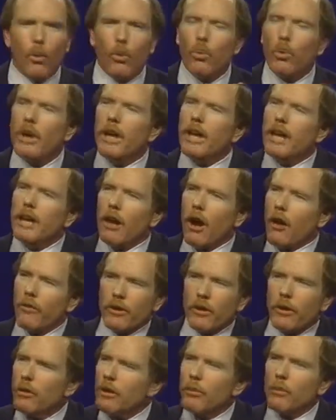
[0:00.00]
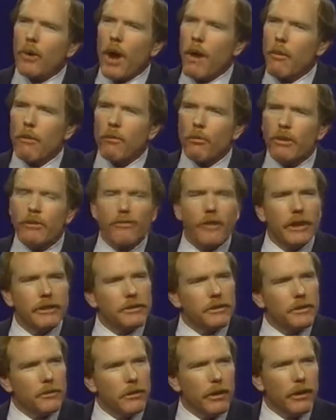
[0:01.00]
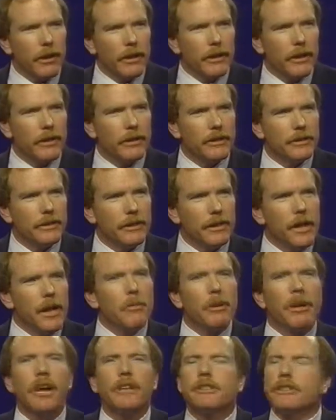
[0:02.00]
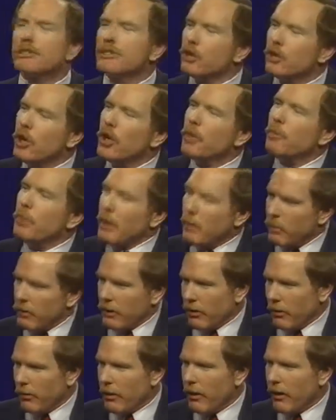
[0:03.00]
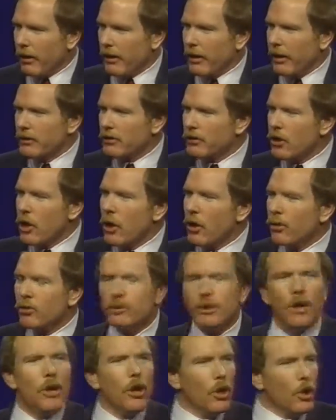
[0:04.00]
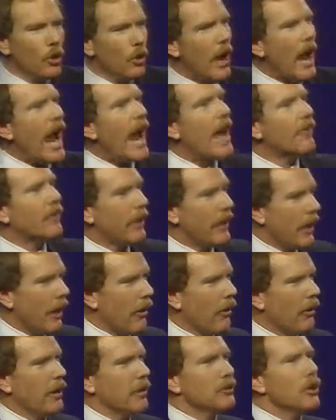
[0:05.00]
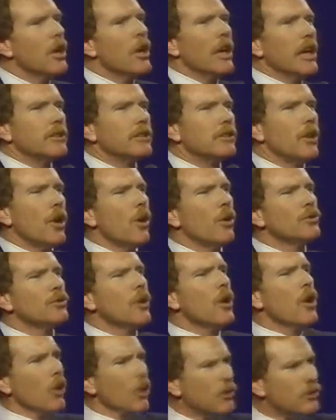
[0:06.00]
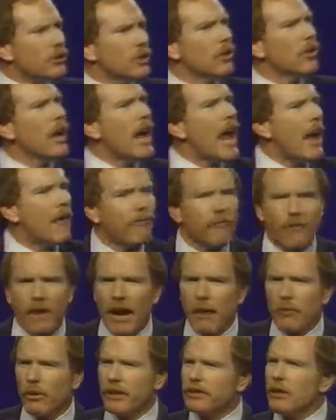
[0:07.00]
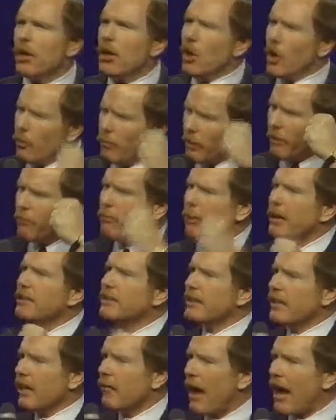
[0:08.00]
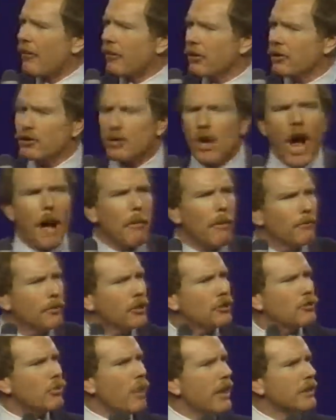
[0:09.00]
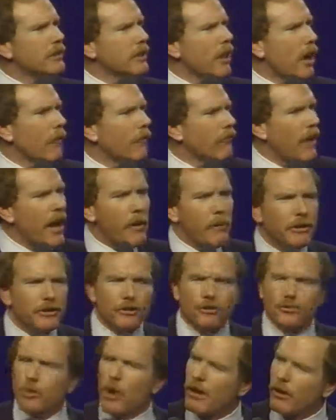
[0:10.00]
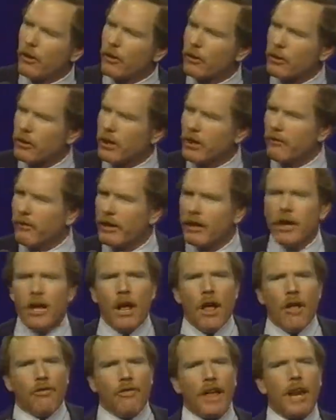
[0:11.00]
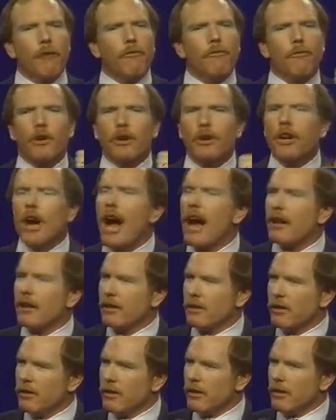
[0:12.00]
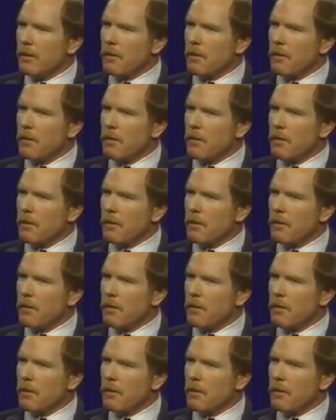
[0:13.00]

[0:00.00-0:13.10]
We are the only problem we face in America. Because it's the good people in America. It's those who had the heritage. It's those who still have families, who've been busy about the job of just raising our families and trying to earn a living, that have forgotten